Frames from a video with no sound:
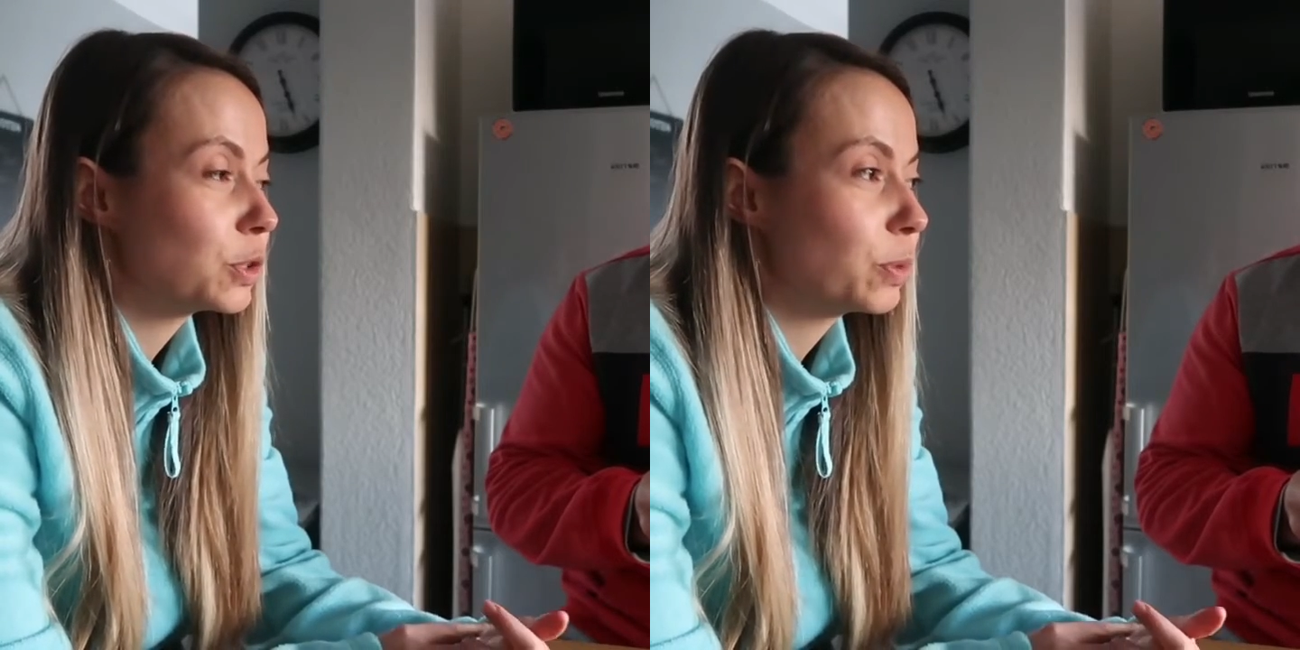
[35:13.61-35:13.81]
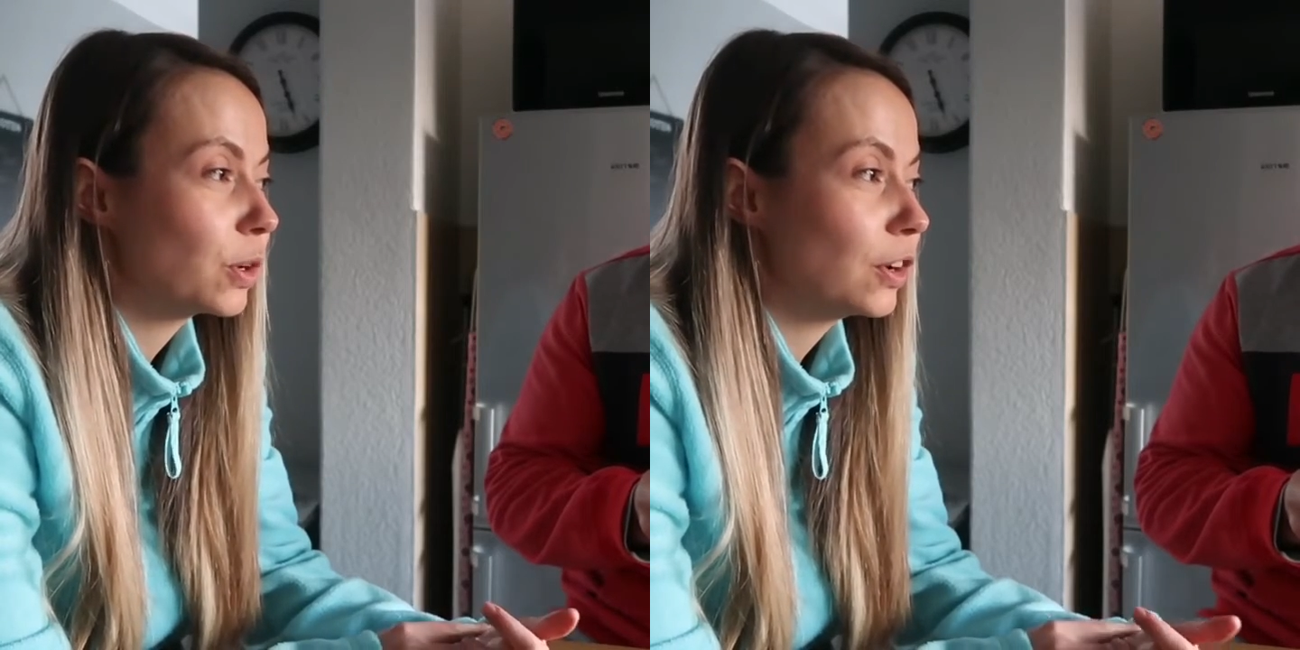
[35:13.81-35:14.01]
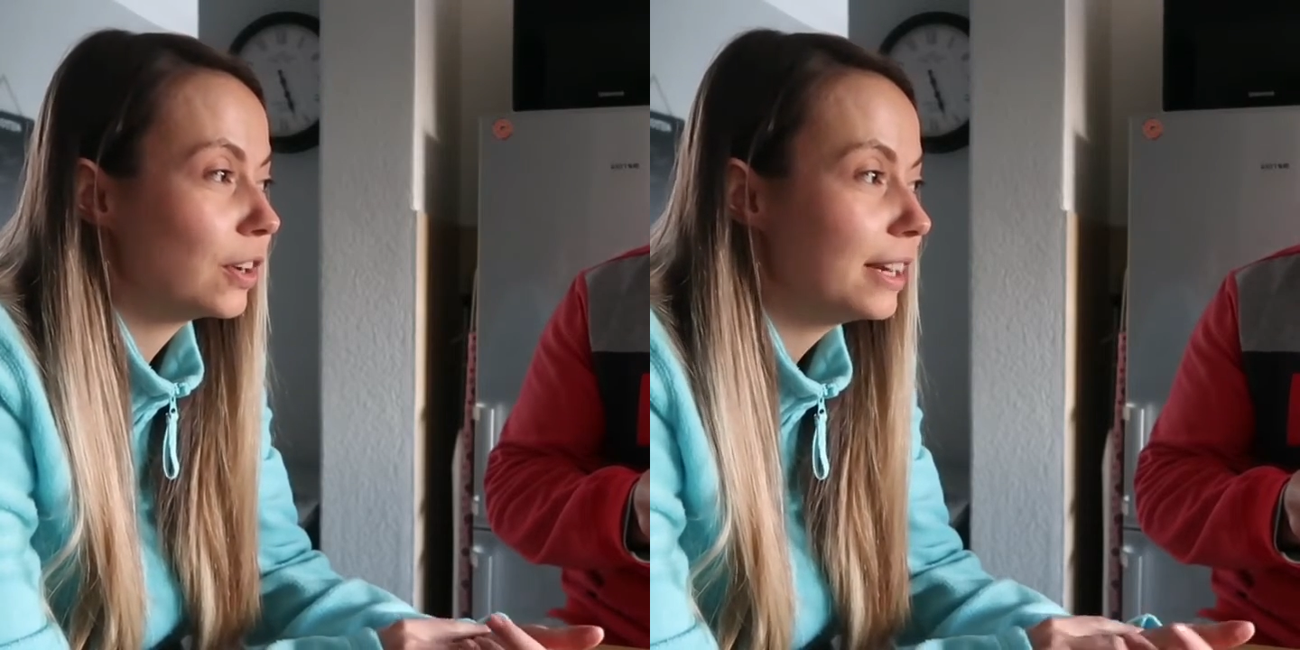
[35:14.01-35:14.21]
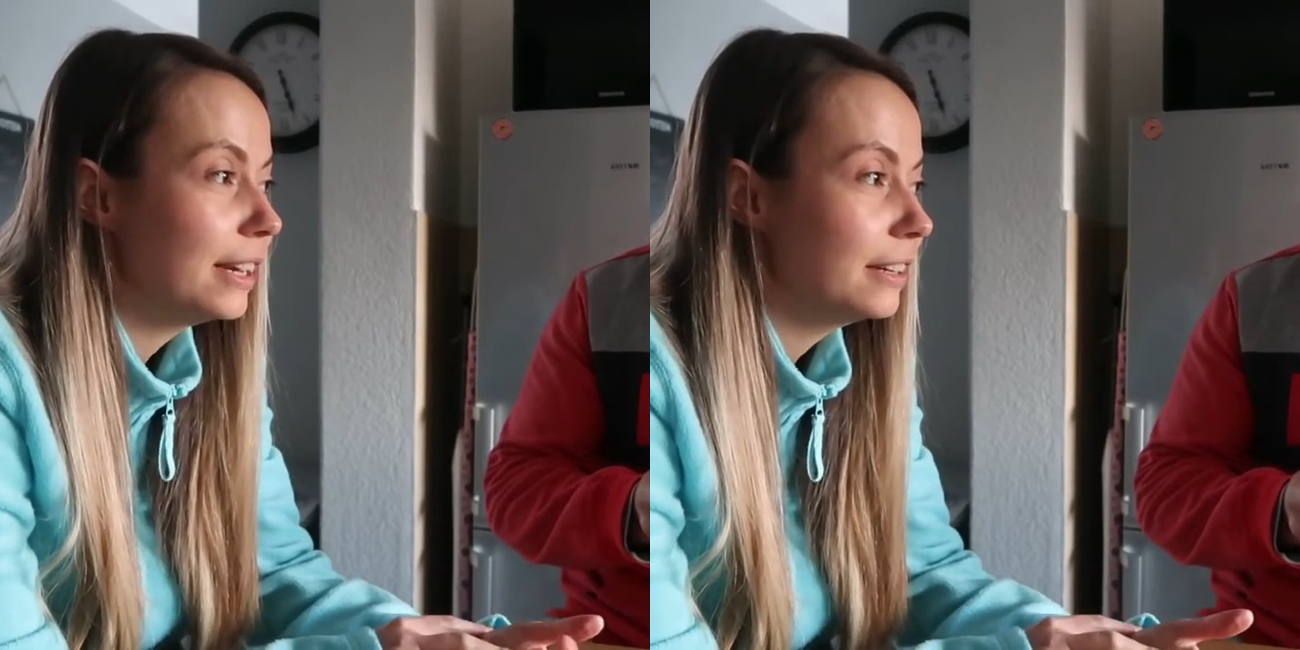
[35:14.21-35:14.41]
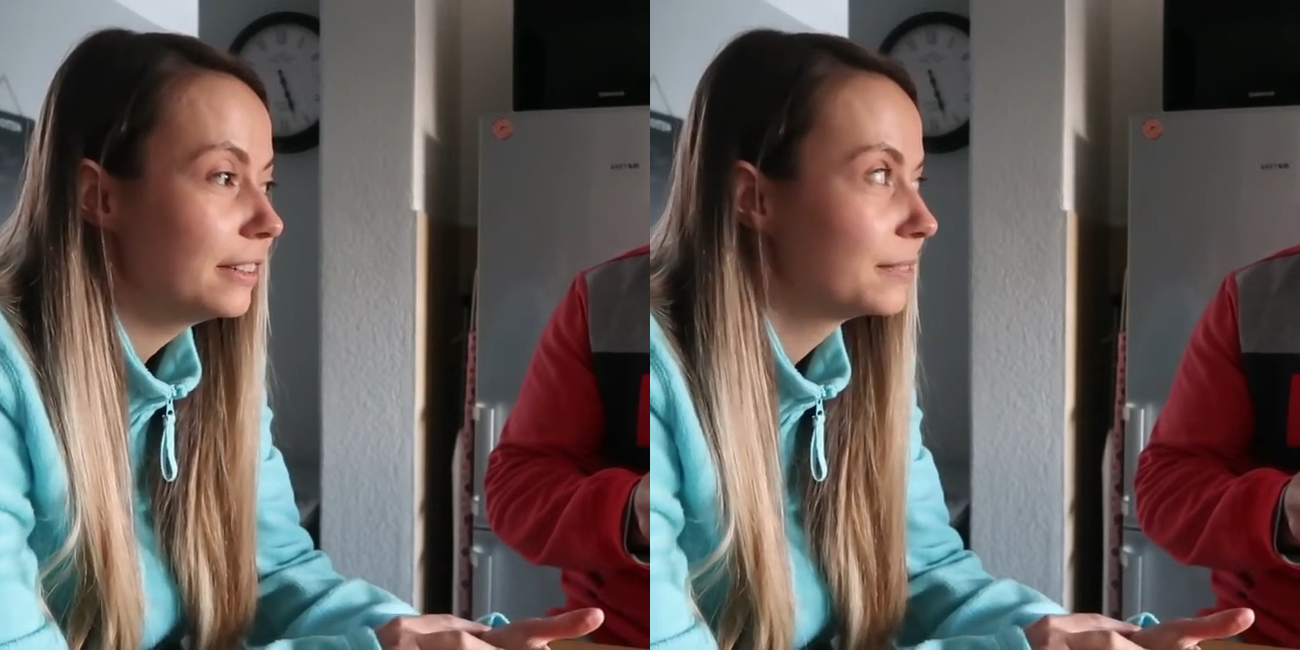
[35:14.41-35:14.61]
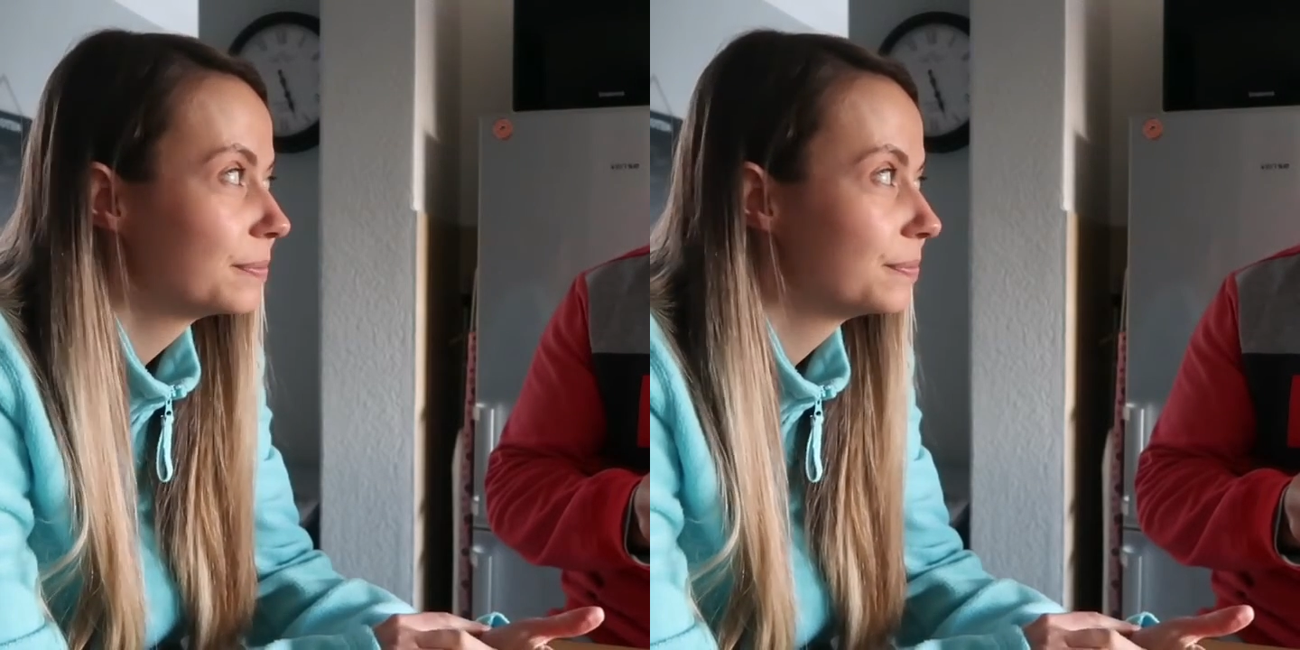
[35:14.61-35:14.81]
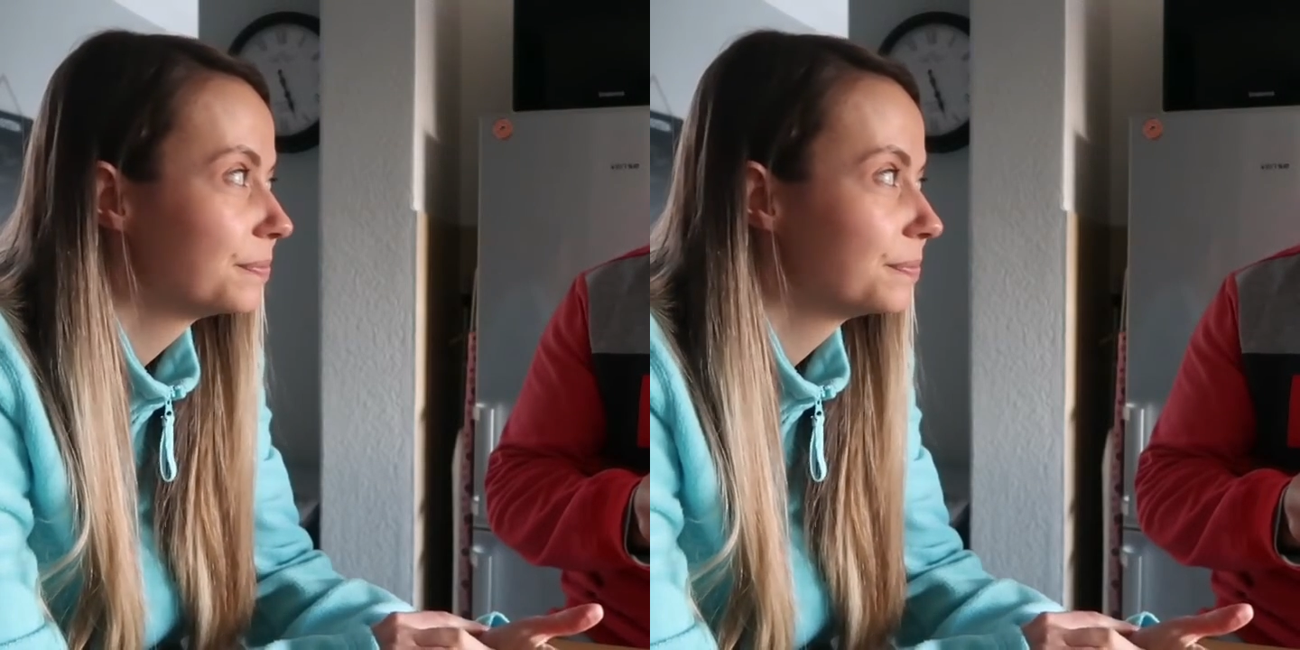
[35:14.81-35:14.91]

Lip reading: super early,